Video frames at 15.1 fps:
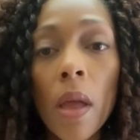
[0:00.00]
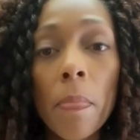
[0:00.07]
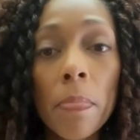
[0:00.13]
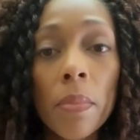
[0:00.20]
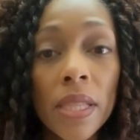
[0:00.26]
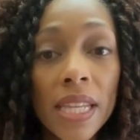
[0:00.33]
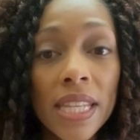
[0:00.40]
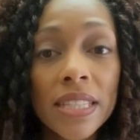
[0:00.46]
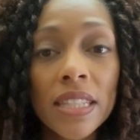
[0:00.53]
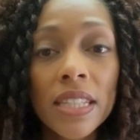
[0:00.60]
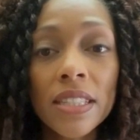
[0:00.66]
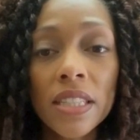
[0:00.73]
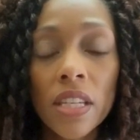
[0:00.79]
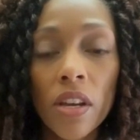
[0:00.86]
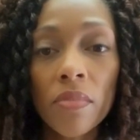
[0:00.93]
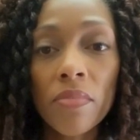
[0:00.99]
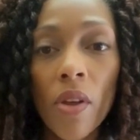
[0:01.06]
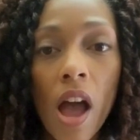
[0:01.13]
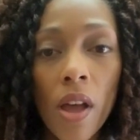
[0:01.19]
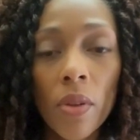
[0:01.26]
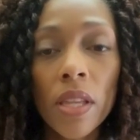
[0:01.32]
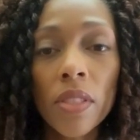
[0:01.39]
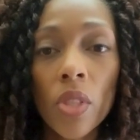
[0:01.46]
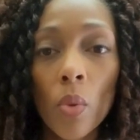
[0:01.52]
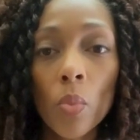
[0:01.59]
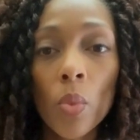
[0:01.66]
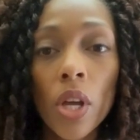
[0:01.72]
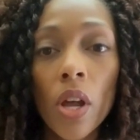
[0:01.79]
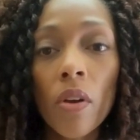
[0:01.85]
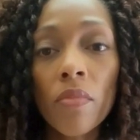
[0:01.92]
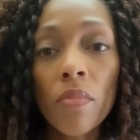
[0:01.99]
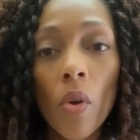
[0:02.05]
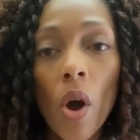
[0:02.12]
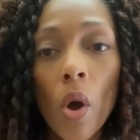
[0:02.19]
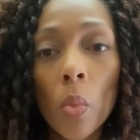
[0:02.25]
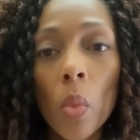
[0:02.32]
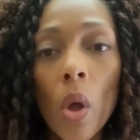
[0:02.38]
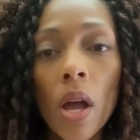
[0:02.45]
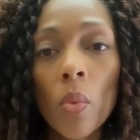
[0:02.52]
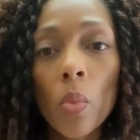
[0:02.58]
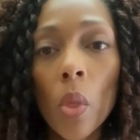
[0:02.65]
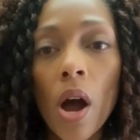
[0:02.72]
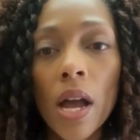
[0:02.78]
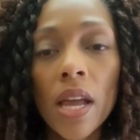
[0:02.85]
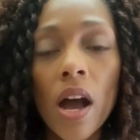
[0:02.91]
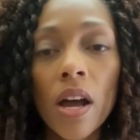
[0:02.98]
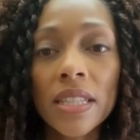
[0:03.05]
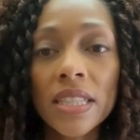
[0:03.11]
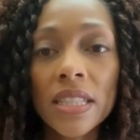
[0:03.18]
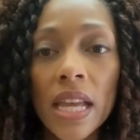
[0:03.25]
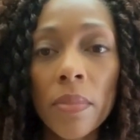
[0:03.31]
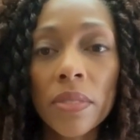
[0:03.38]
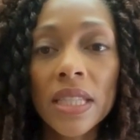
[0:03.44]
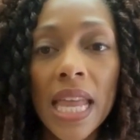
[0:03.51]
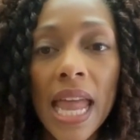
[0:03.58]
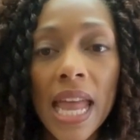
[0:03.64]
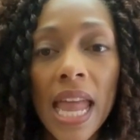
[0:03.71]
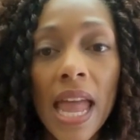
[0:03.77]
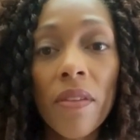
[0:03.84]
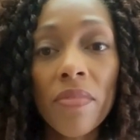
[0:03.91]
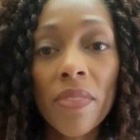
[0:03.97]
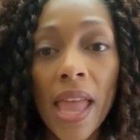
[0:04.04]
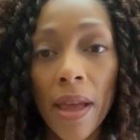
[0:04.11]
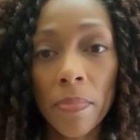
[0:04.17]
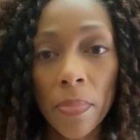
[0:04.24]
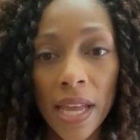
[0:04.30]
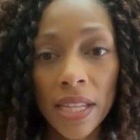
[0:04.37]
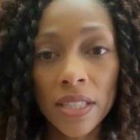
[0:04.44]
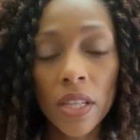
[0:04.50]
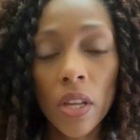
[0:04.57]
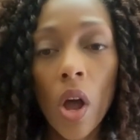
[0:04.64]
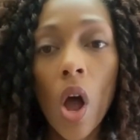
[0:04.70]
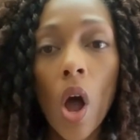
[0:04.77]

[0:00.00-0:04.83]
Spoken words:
please consider following The Real 411 on Substack and Fanbase.